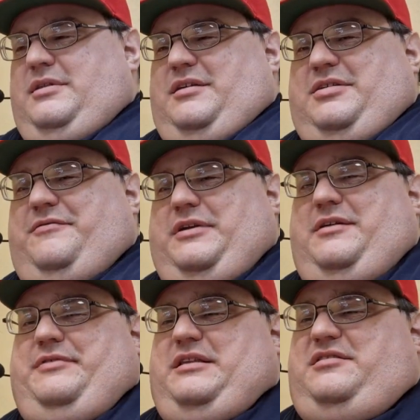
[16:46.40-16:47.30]
That's if he
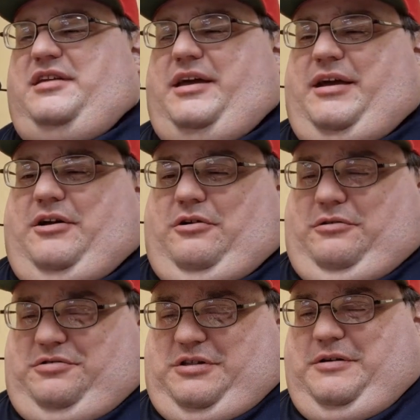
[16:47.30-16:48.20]
even
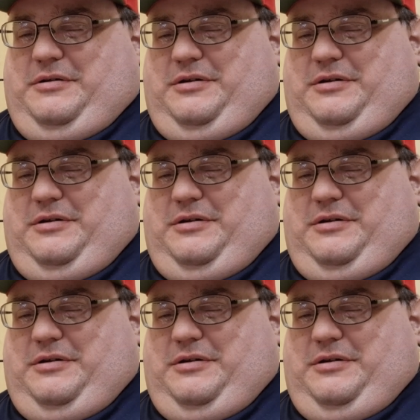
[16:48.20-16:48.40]
dares.